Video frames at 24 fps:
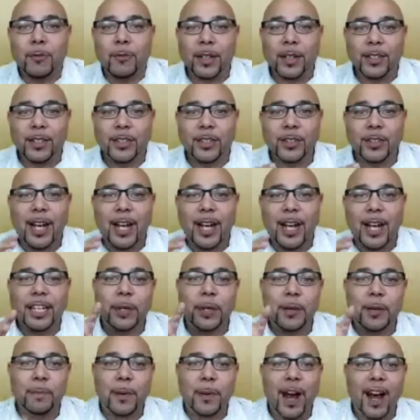When you
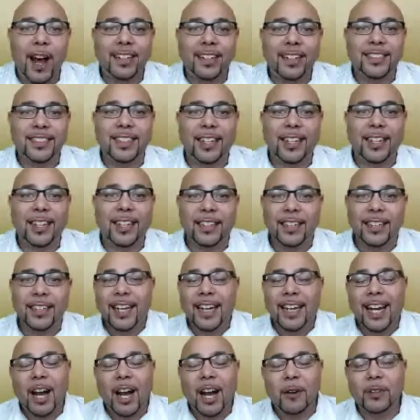asked me to pause
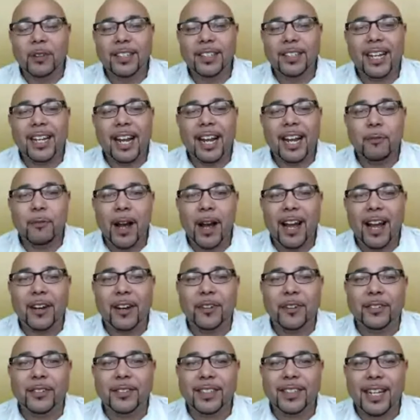it, I was like,
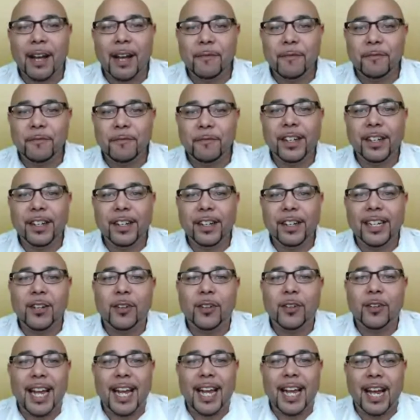wow, I'm feeling
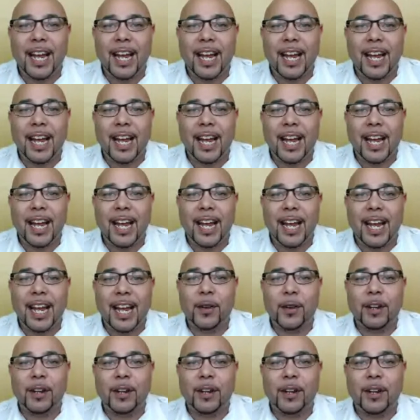all this anger
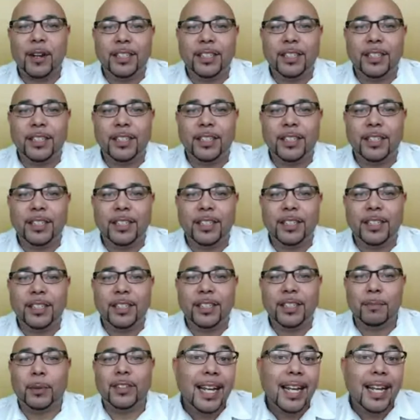and
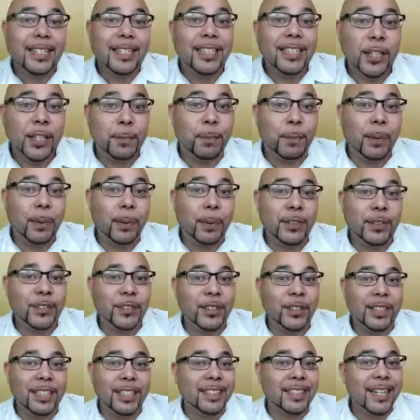resentment towards this person,
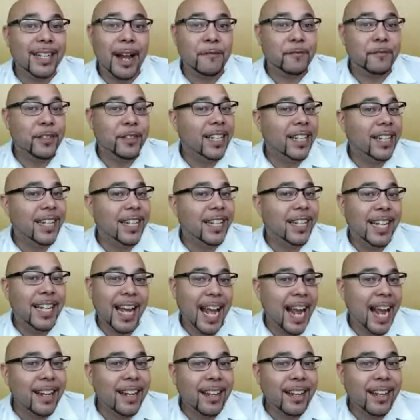and this
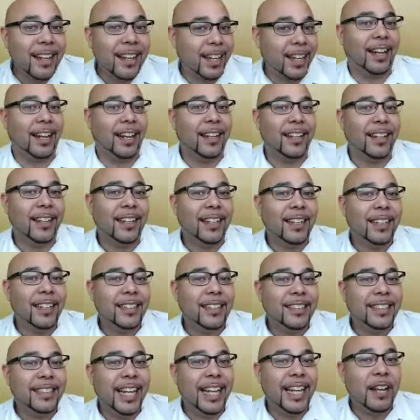person is not feeling
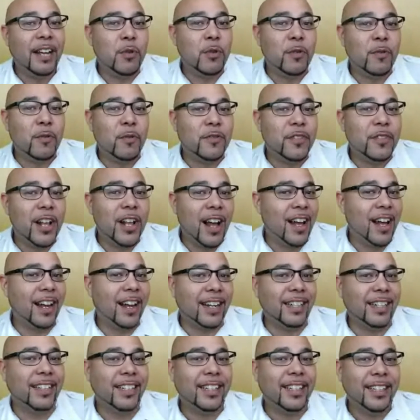anything.
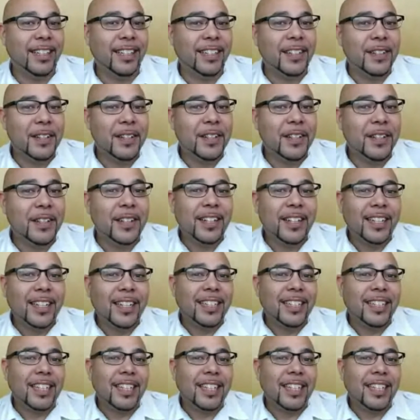They moved on,